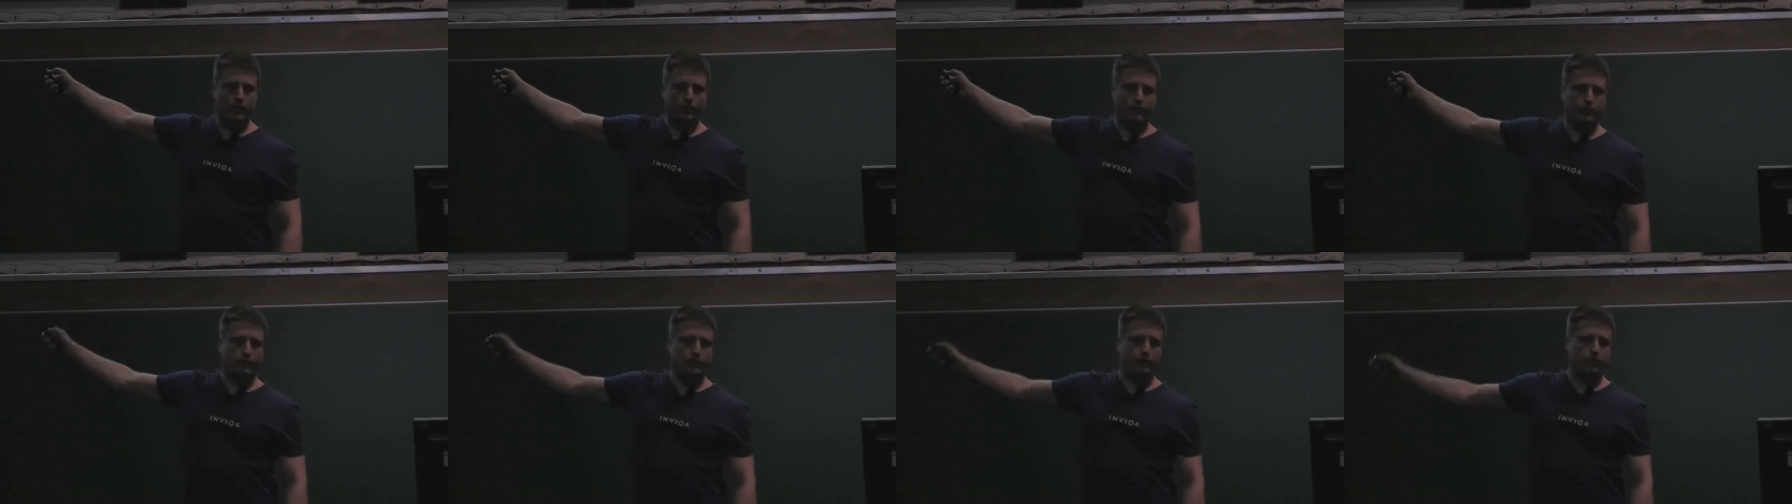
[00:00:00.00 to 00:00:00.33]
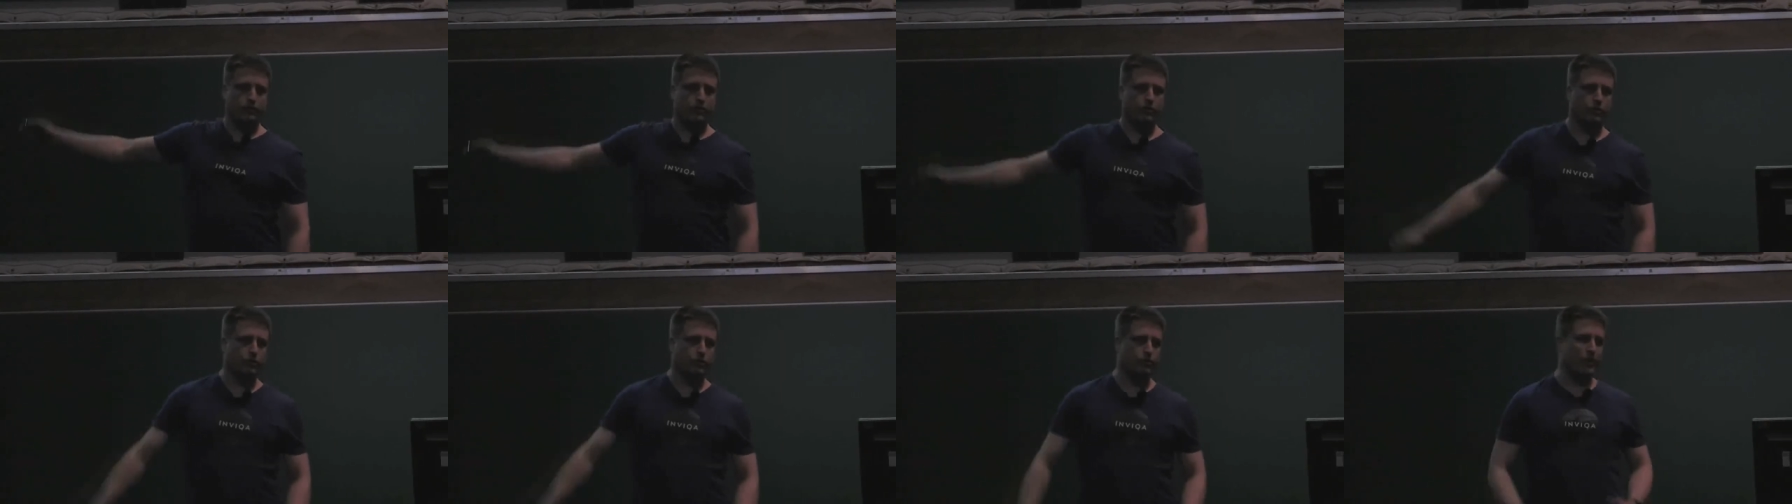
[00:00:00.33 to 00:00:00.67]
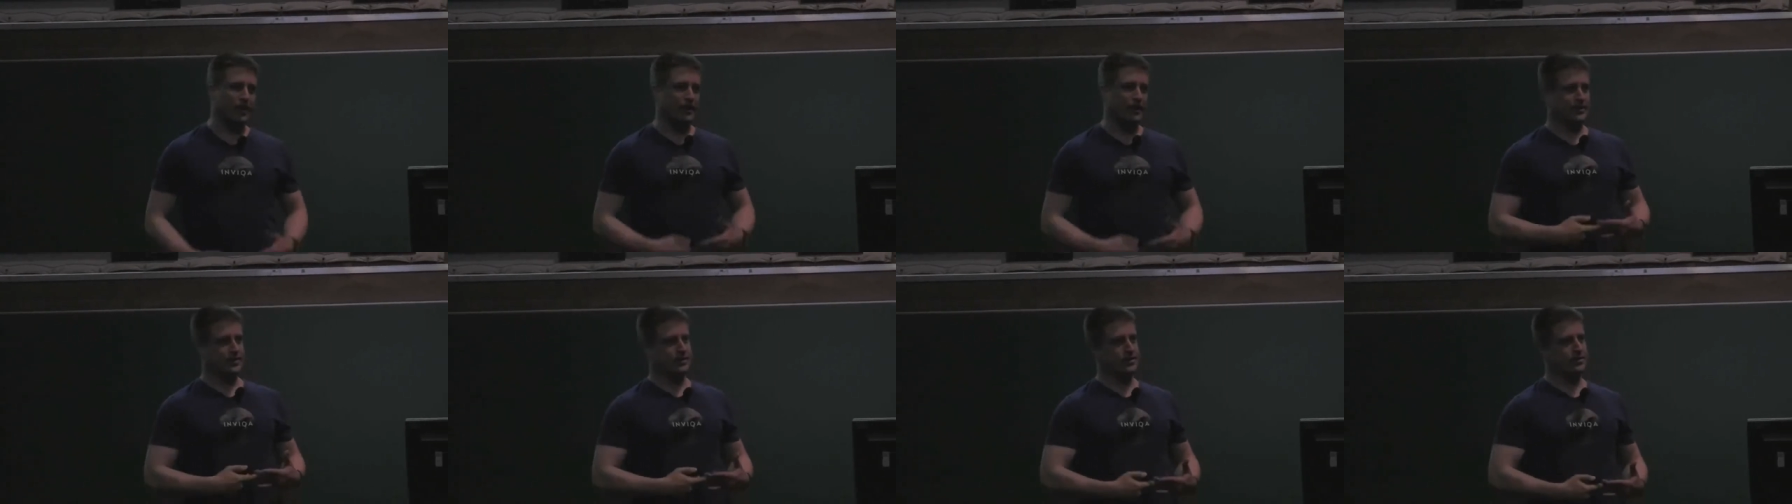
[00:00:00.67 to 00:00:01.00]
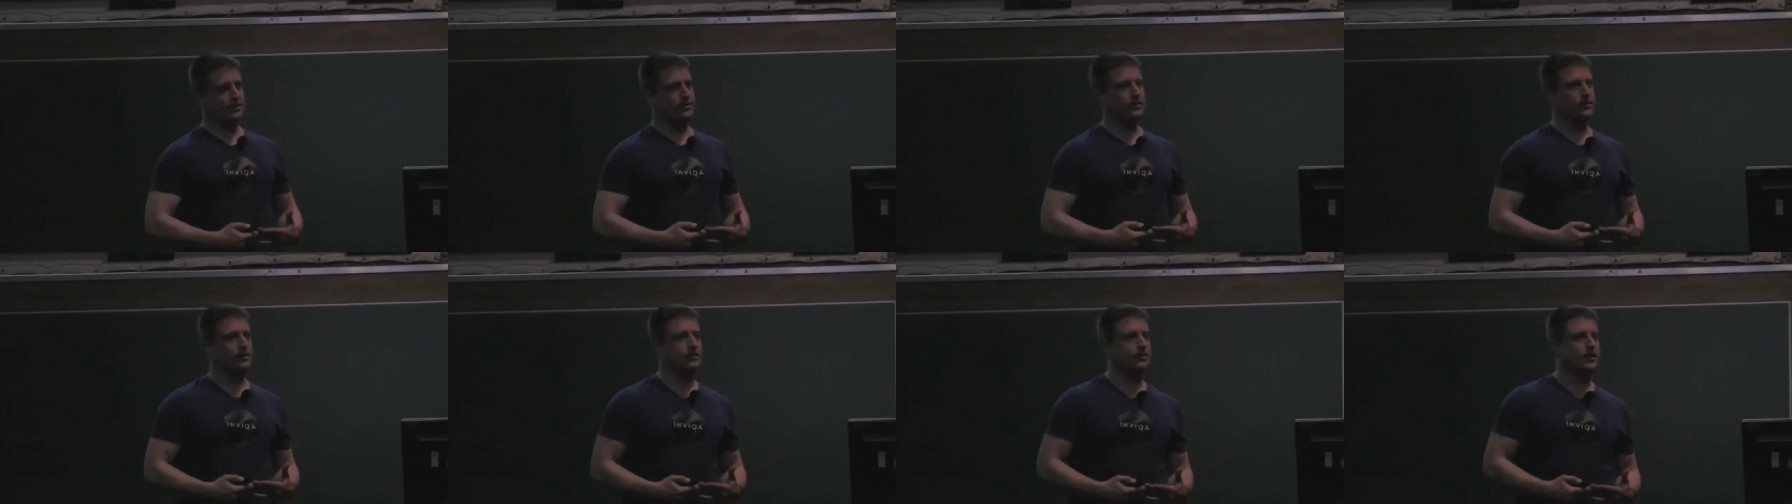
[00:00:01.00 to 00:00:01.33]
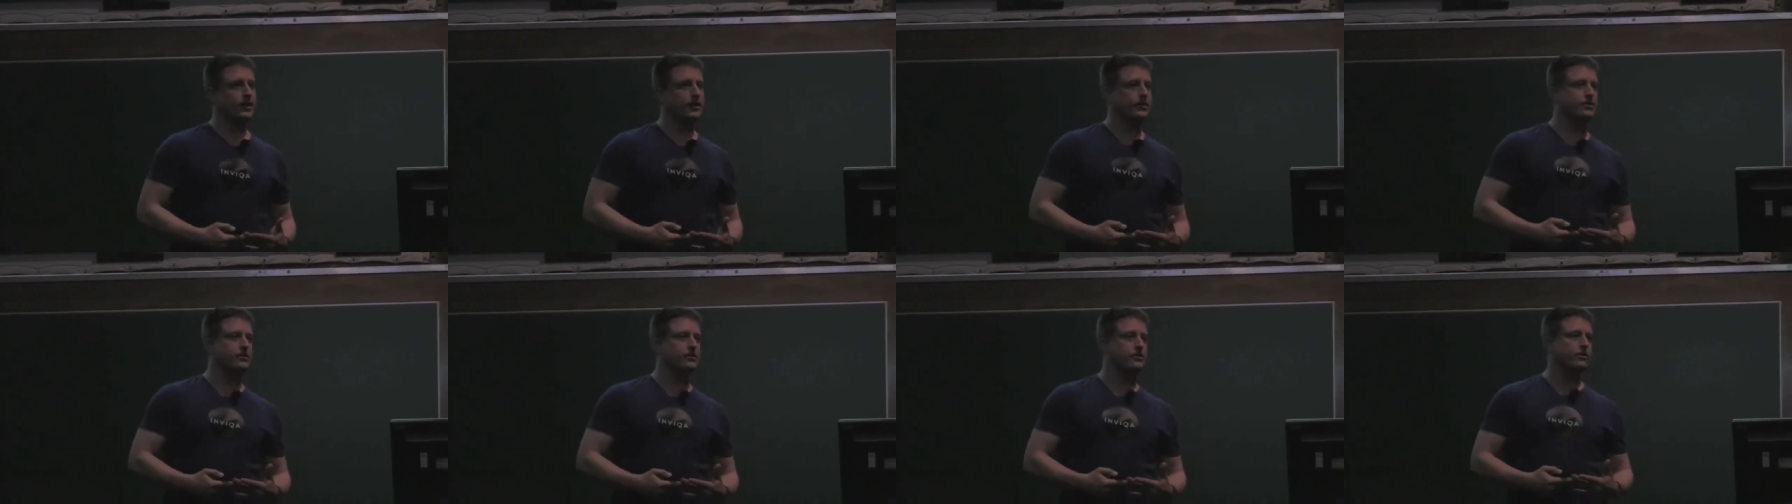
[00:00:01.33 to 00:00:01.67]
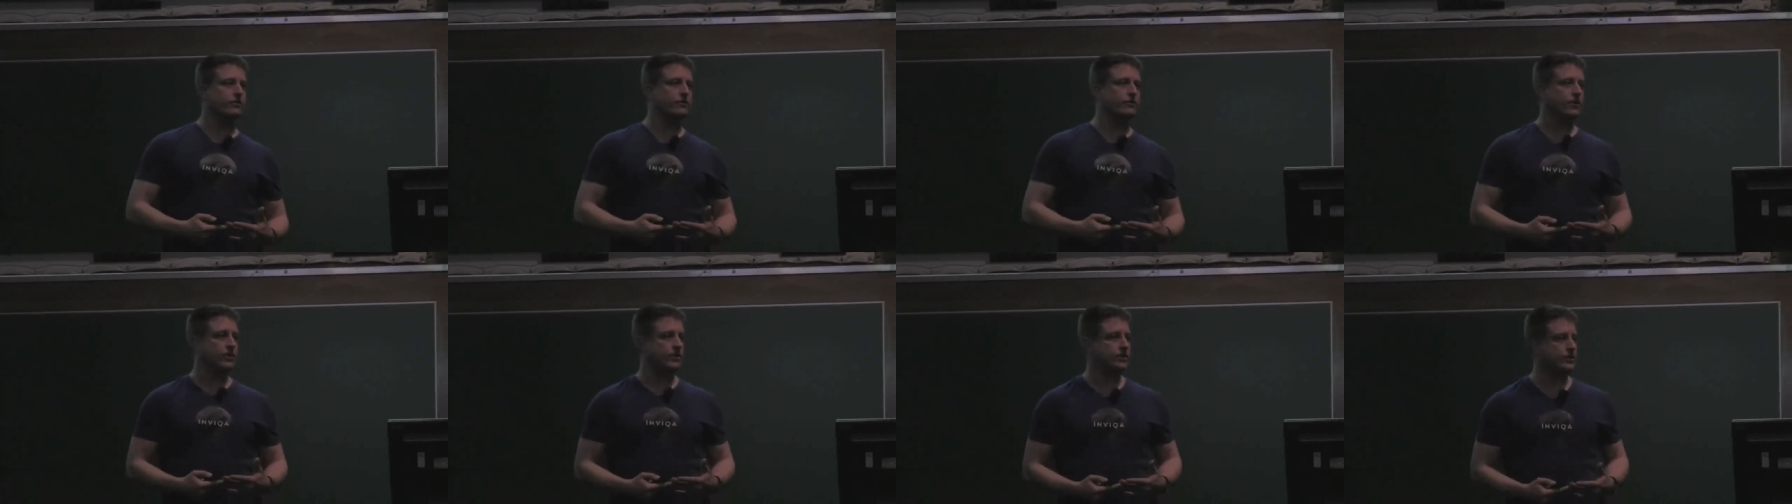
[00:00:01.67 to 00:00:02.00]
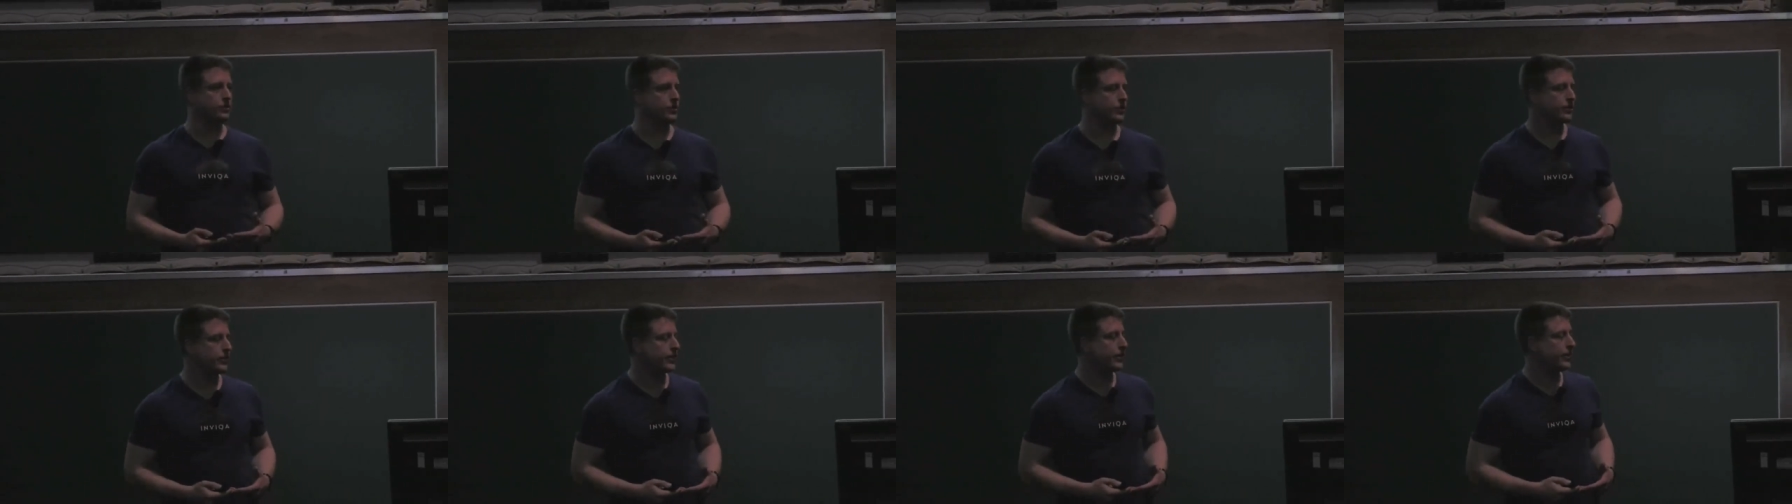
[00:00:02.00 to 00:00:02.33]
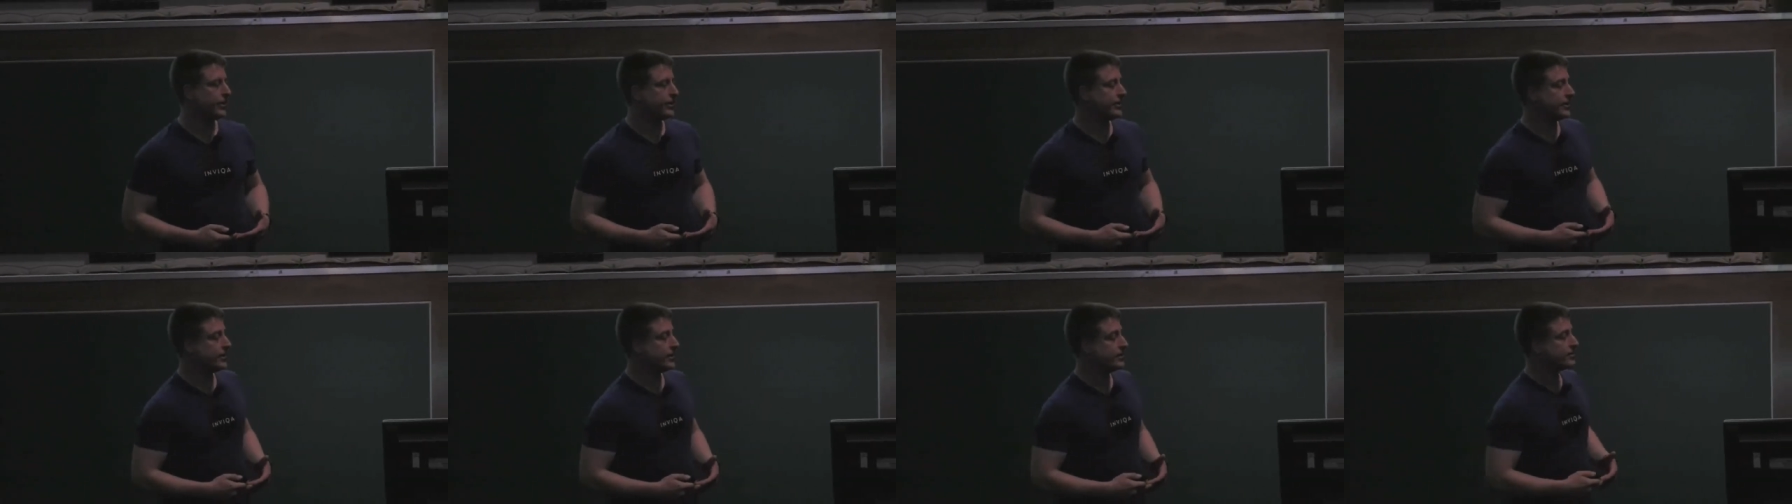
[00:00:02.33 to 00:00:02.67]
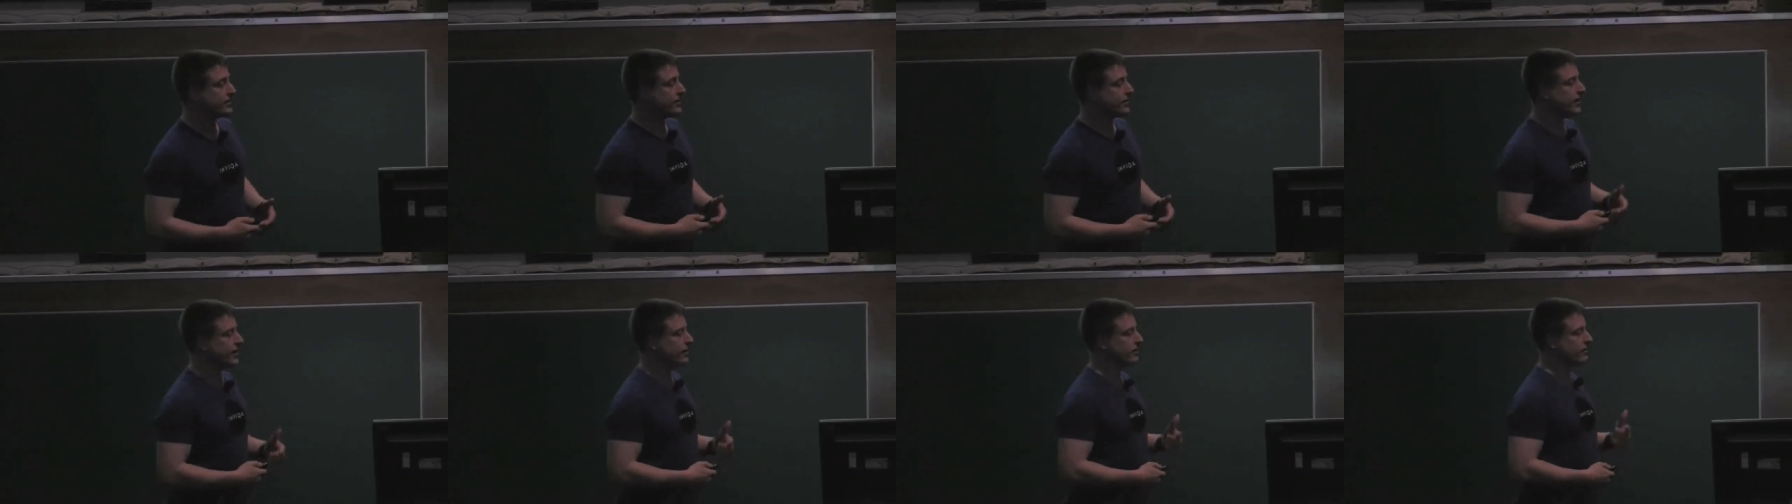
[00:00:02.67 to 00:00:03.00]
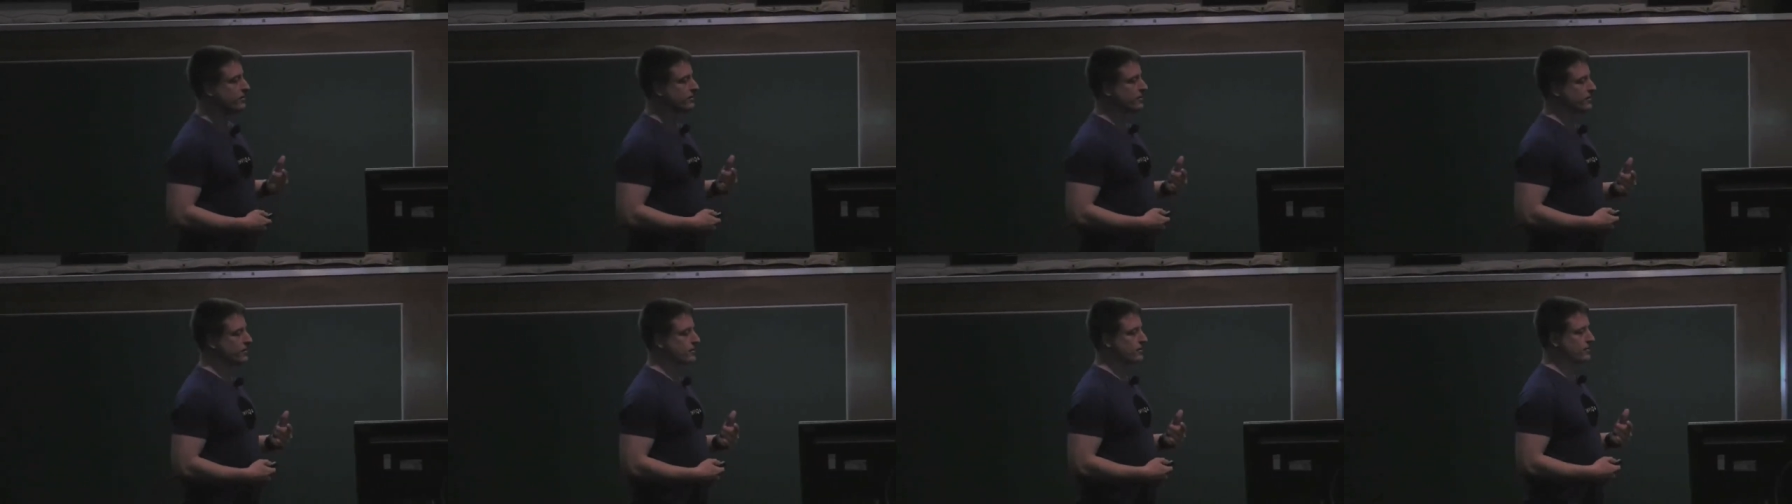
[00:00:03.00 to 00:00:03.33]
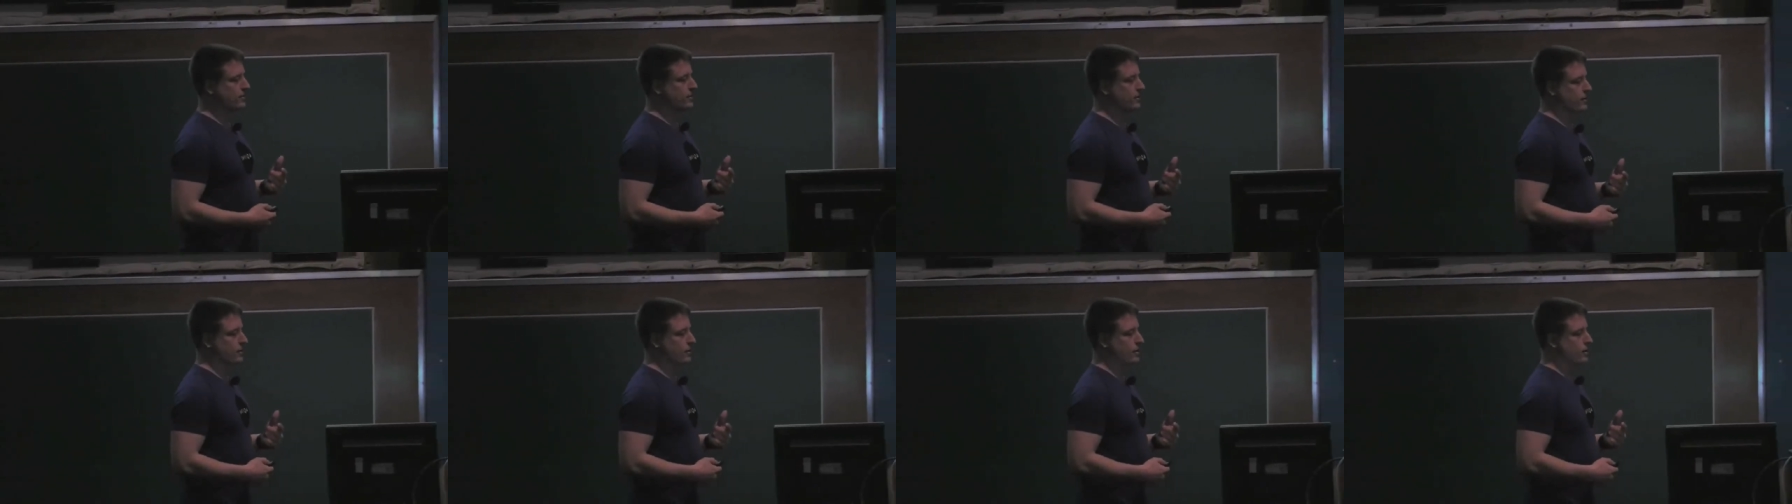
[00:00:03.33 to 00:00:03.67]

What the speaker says: is sort of baked into this hash that defines what the ID is, and that's